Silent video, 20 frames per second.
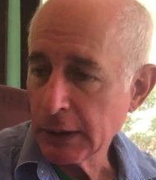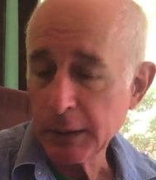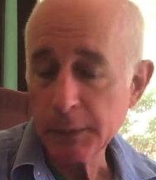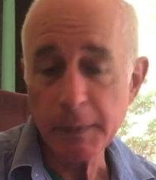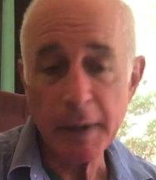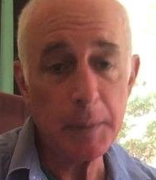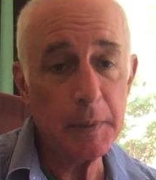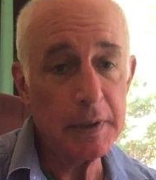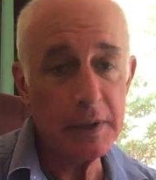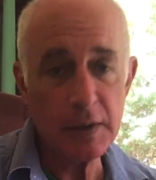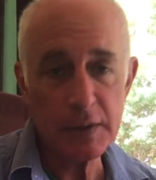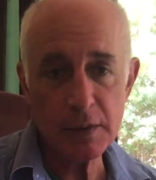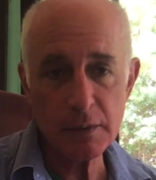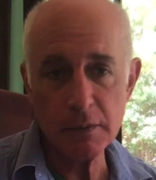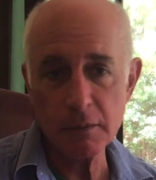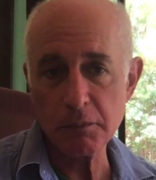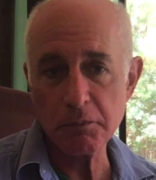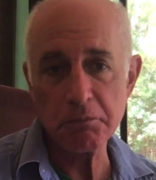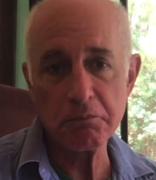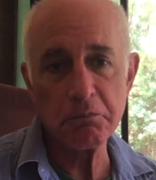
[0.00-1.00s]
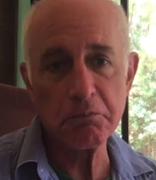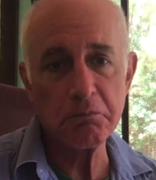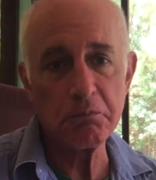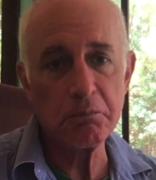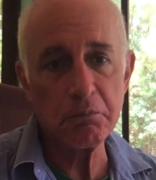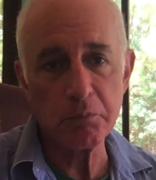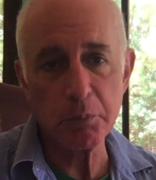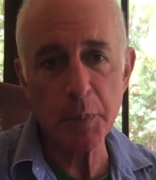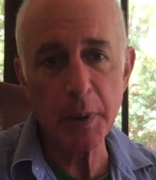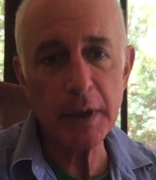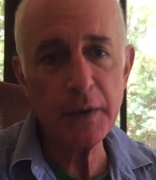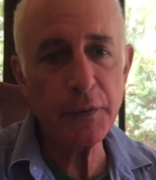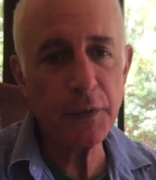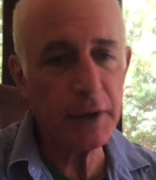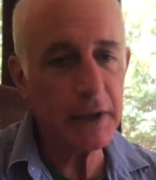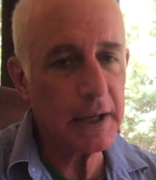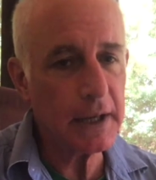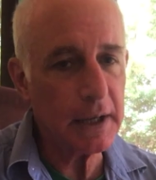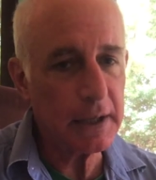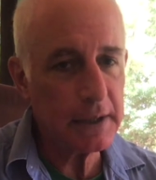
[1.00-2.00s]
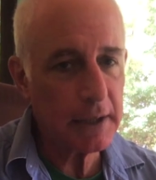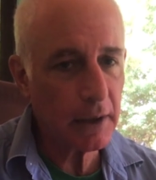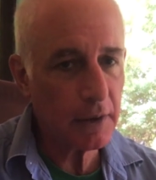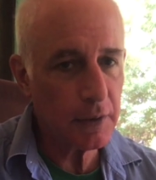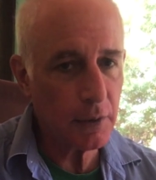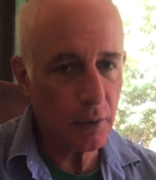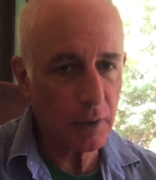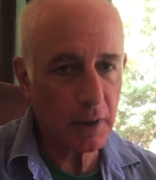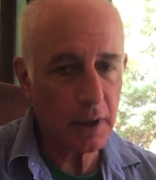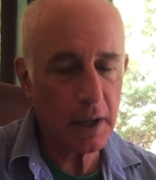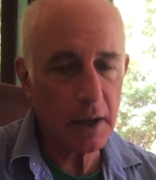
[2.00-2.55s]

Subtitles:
Maybe just briefly tell you